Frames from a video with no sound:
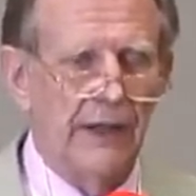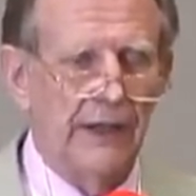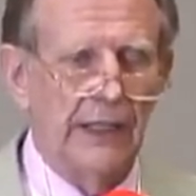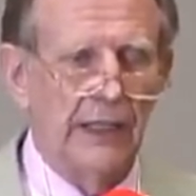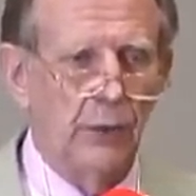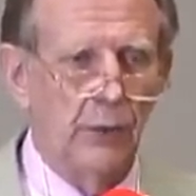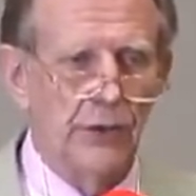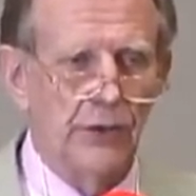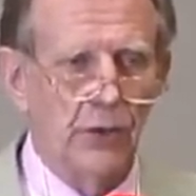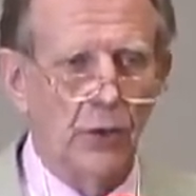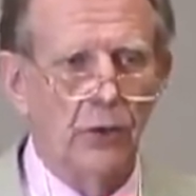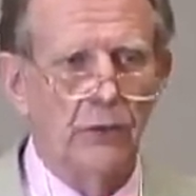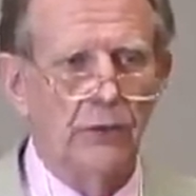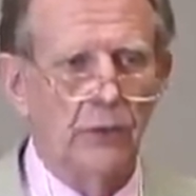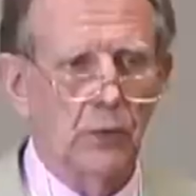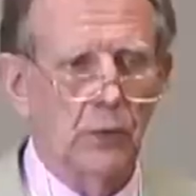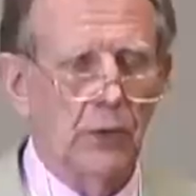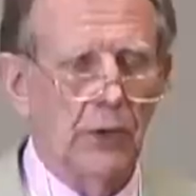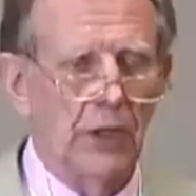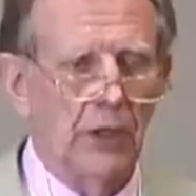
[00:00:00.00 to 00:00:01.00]
I think he was
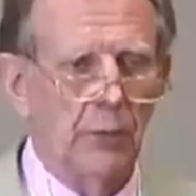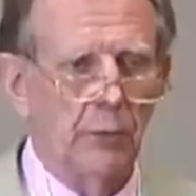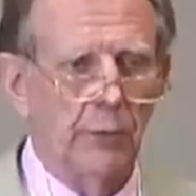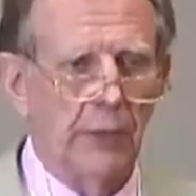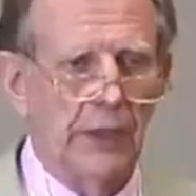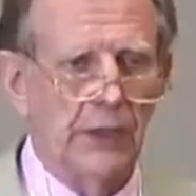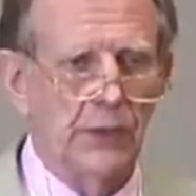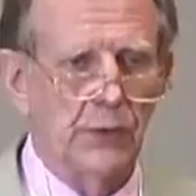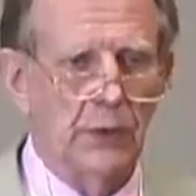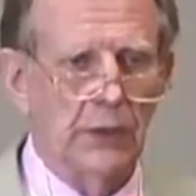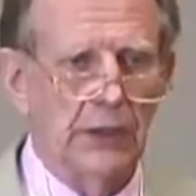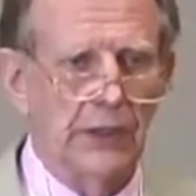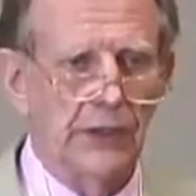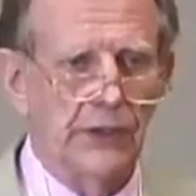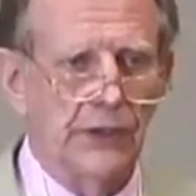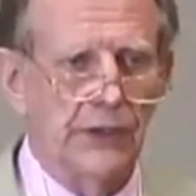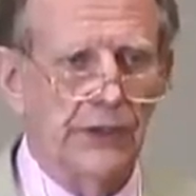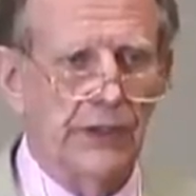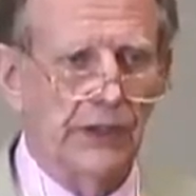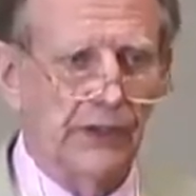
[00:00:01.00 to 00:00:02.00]
overwhelmed by his
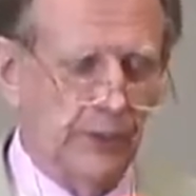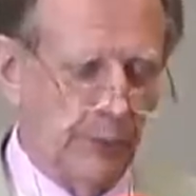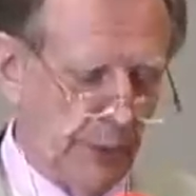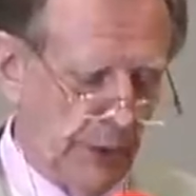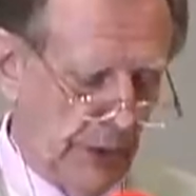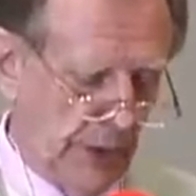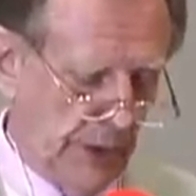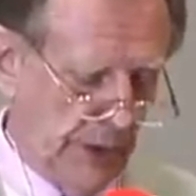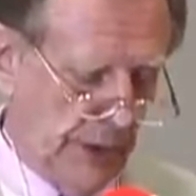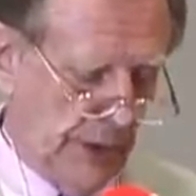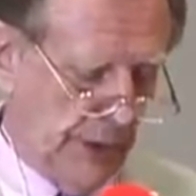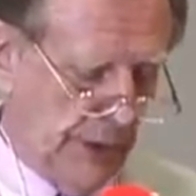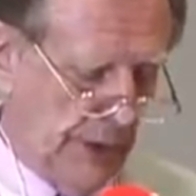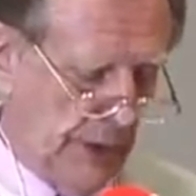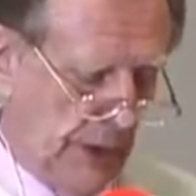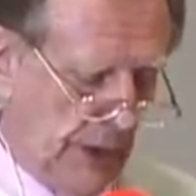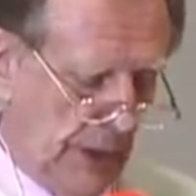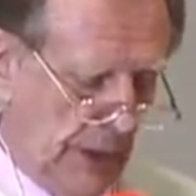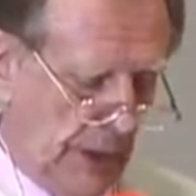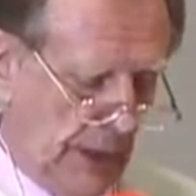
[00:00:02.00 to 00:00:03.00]
religious
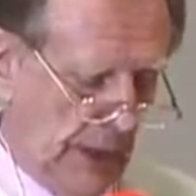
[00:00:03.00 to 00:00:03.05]
experiences,